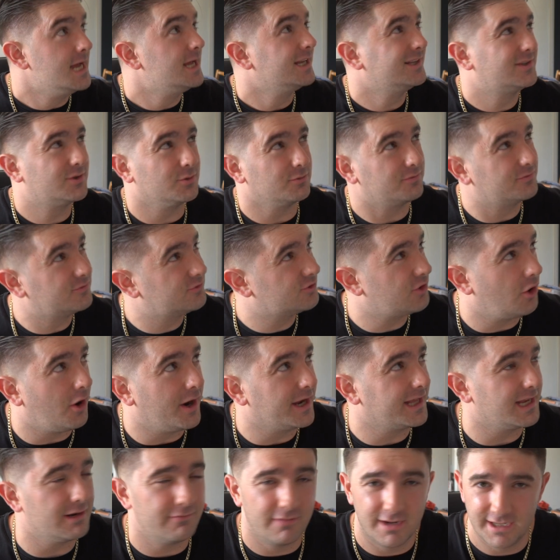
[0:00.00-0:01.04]
sort of trying
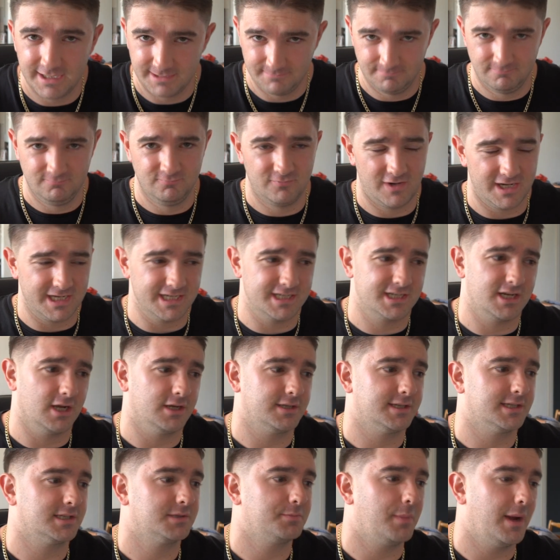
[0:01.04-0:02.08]
to get re ready to go to
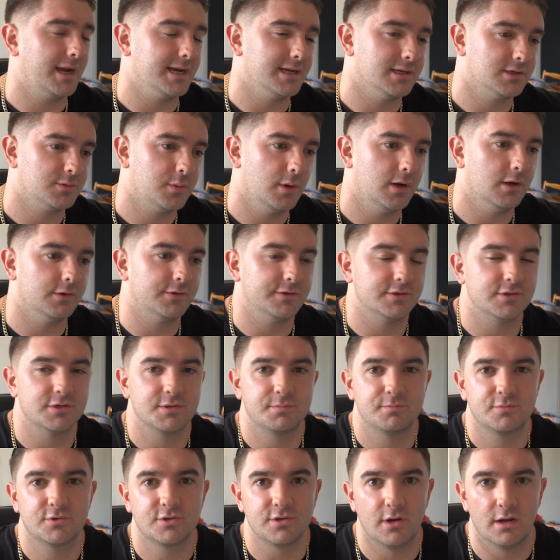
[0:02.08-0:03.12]
Spain as well, so
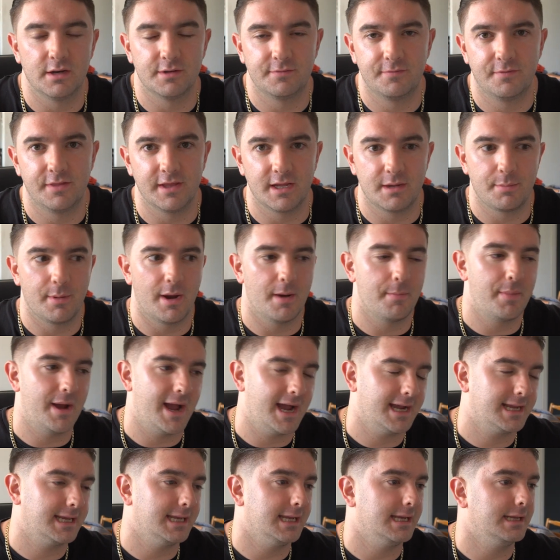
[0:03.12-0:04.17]
just starting to think about
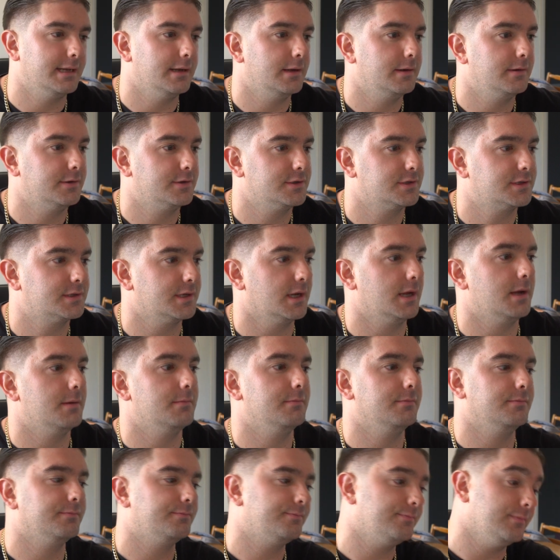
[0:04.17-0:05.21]
packing and just
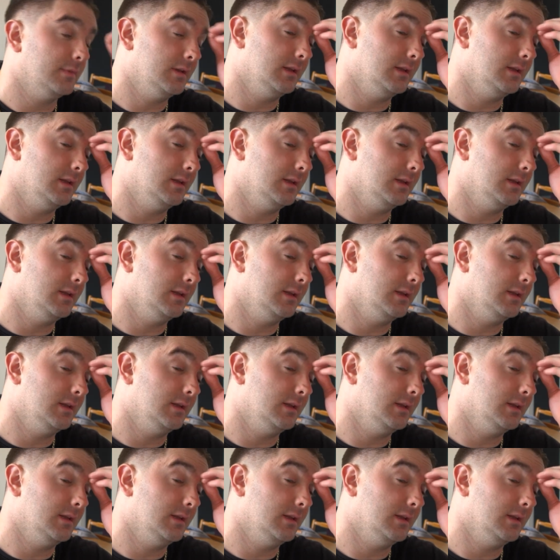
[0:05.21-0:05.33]
um,